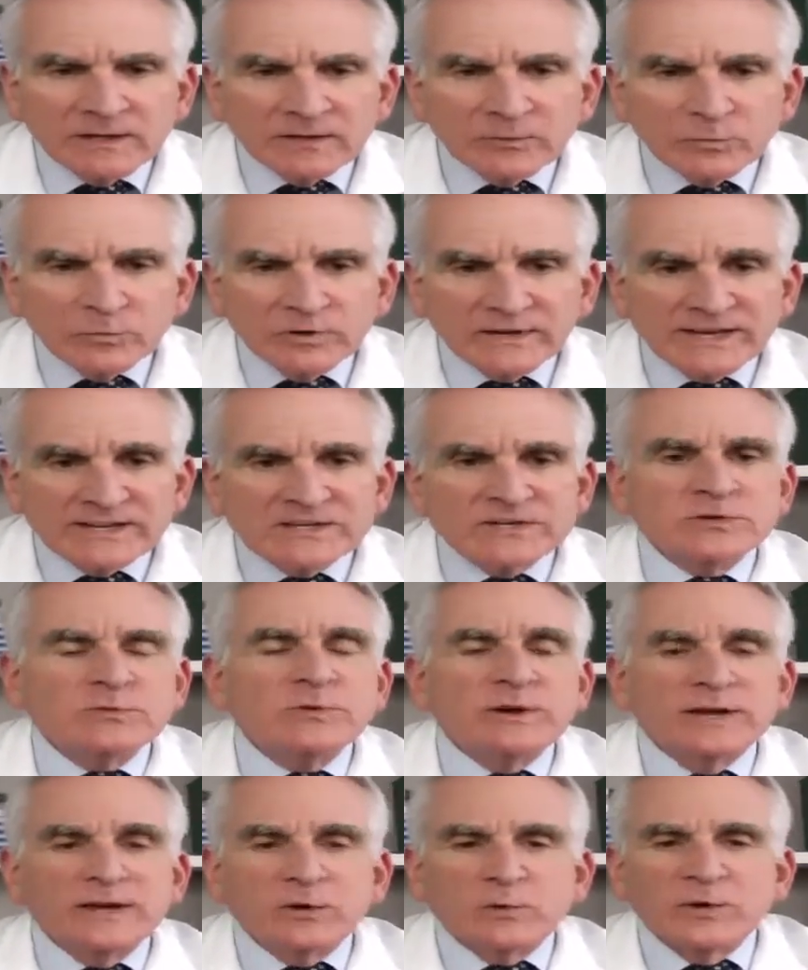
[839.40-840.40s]
We'll get
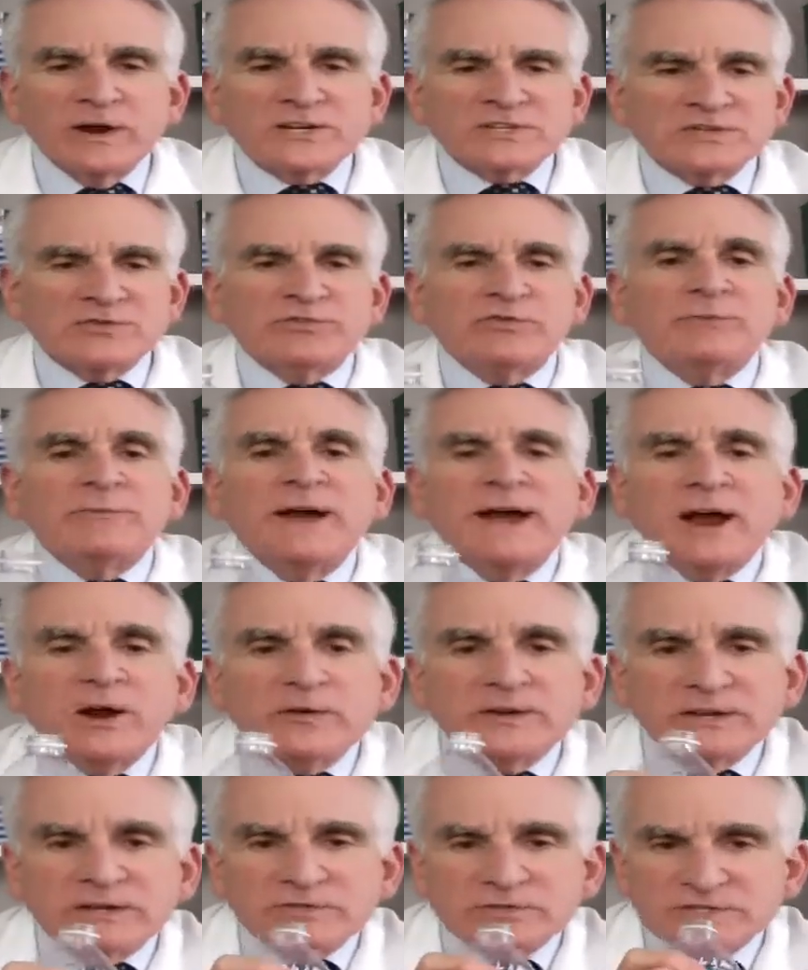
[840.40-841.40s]
to a question from
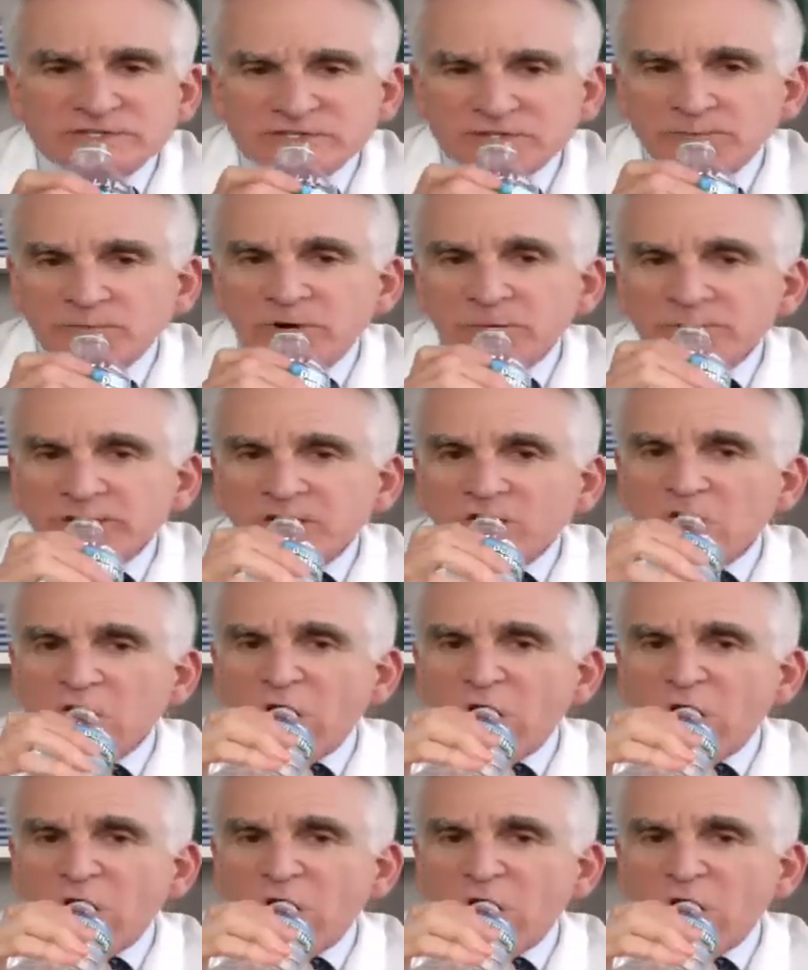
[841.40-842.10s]
Harriet in just a moment.